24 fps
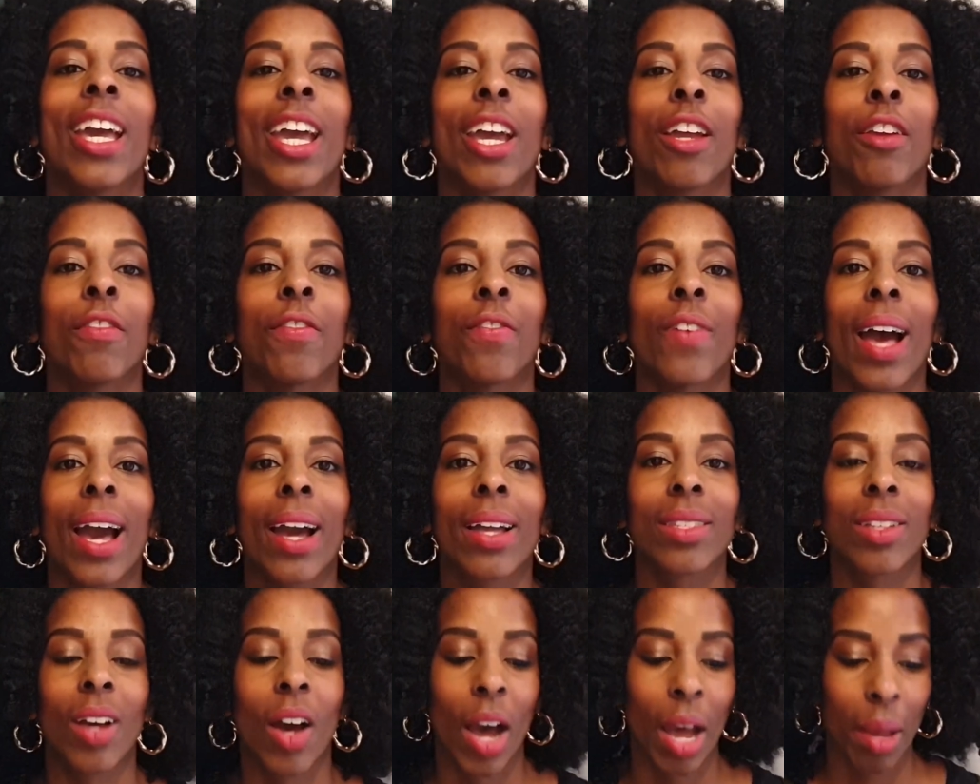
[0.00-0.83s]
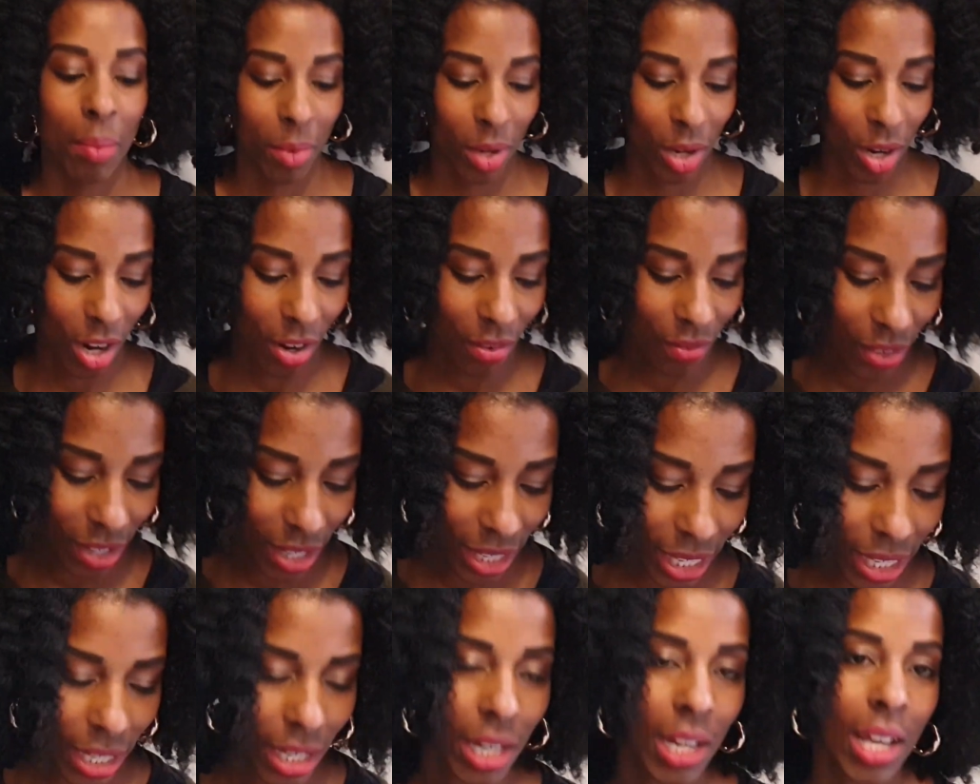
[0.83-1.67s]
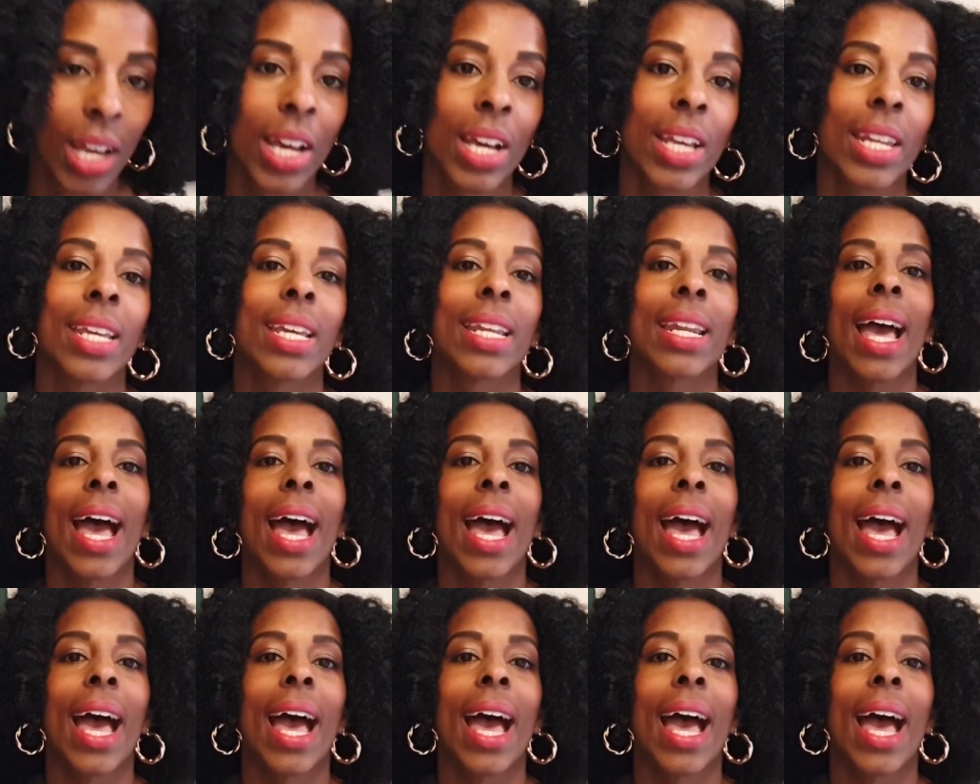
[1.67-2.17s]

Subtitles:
In fact, I'm currently learning